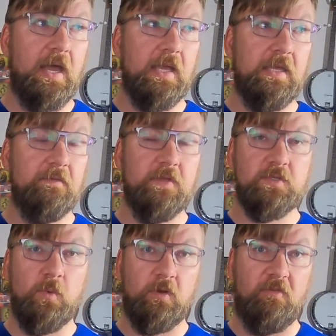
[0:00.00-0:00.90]
I give
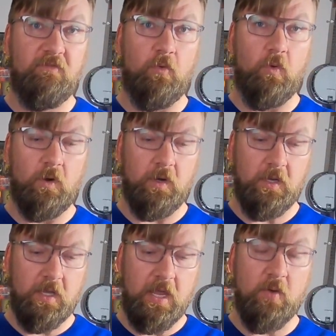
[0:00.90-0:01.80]
this one a 4.
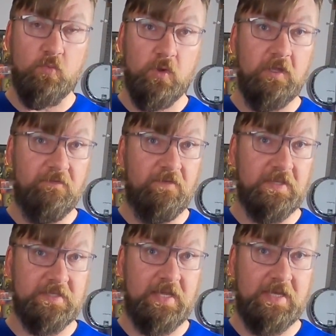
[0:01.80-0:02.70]
It really
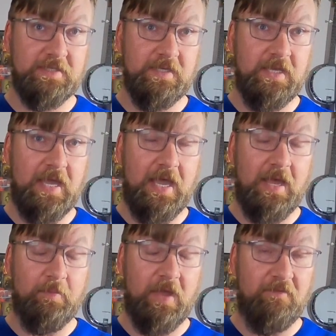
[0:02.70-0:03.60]
fits nicely.
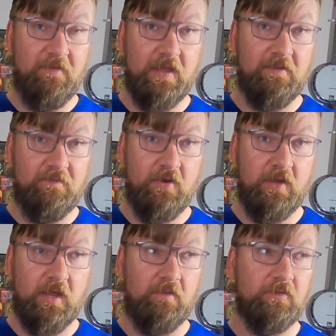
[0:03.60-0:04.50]
I find it
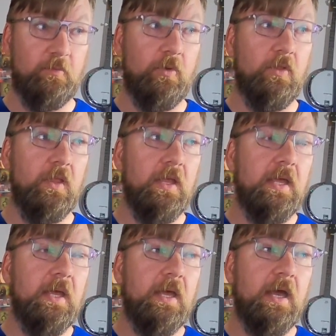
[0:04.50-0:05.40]
very comfortable.
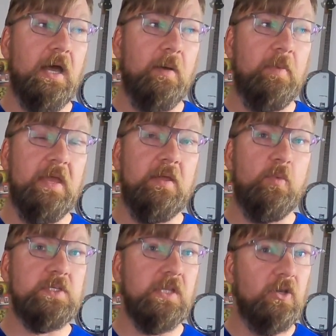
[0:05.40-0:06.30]
It
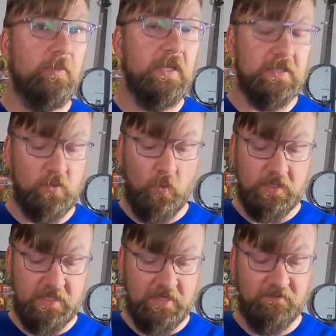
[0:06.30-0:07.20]
was a little bit, it's a
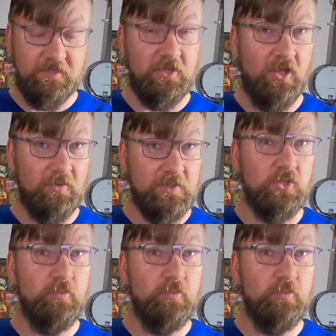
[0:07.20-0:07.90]
one size fits all. It was